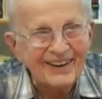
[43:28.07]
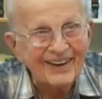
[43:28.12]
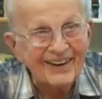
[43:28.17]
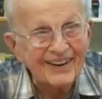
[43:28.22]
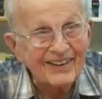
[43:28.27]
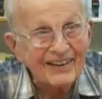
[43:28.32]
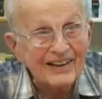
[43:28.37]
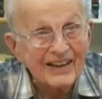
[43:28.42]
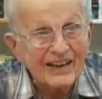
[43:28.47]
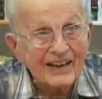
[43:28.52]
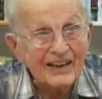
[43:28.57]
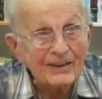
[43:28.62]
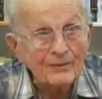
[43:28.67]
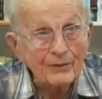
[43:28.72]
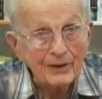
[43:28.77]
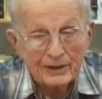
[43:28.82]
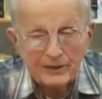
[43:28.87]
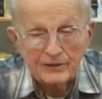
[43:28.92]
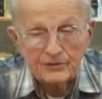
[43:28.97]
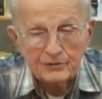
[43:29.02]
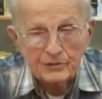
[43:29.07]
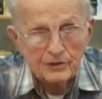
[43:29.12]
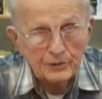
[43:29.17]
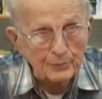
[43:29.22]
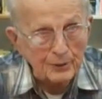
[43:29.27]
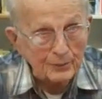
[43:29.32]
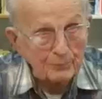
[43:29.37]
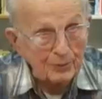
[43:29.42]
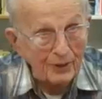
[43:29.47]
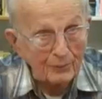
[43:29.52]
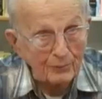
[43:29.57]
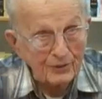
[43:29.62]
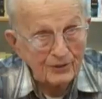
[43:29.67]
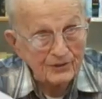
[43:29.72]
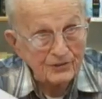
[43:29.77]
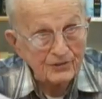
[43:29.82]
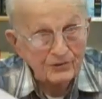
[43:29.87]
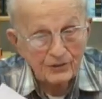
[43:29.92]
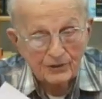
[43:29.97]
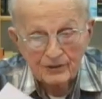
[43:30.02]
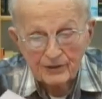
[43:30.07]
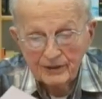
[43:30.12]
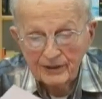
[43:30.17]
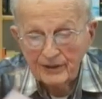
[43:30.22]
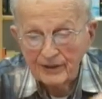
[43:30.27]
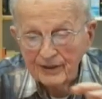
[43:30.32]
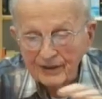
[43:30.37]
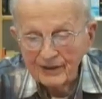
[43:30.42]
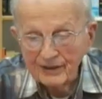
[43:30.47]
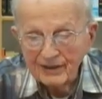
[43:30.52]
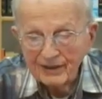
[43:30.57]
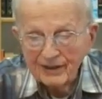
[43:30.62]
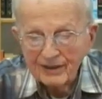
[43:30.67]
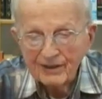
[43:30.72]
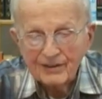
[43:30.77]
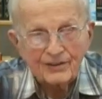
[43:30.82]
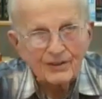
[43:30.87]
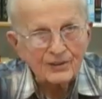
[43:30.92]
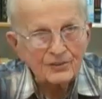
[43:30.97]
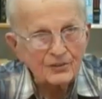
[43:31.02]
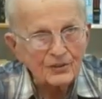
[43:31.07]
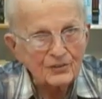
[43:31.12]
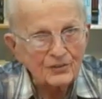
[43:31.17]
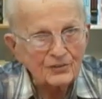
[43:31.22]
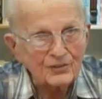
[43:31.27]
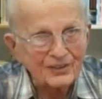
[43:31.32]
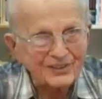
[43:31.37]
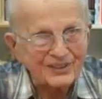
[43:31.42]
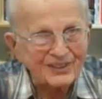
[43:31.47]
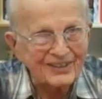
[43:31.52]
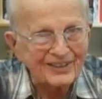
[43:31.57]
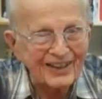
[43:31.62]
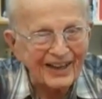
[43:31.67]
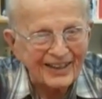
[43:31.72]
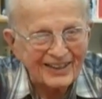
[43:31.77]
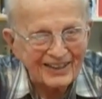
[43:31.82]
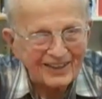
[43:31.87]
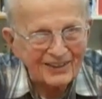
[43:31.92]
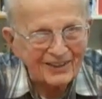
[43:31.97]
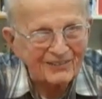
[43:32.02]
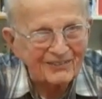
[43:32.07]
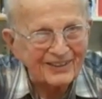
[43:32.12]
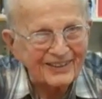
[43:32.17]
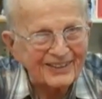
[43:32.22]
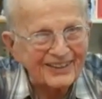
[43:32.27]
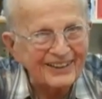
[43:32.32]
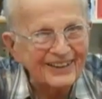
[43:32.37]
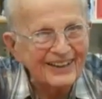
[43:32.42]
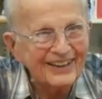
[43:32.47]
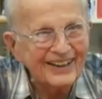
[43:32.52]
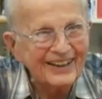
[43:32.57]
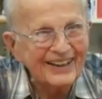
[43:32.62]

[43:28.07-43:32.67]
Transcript: Yeah, it's going to be published shortly. This is the title of it.